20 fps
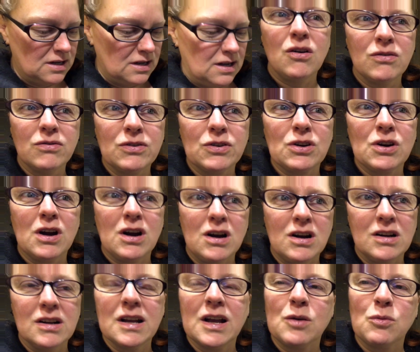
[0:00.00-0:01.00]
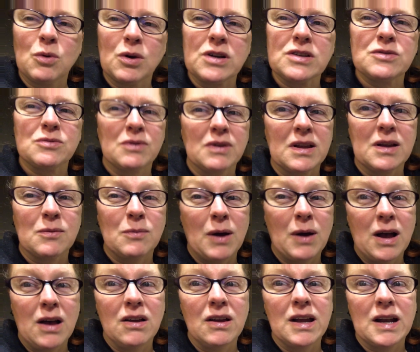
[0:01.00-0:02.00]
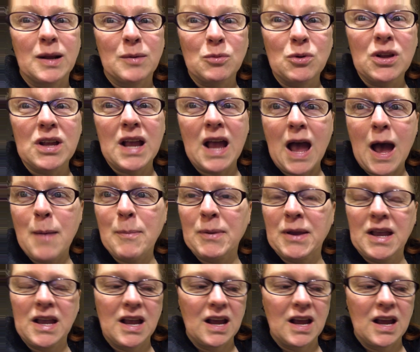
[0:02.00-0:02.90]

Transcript: Overall, it works really well, and I'm really happy,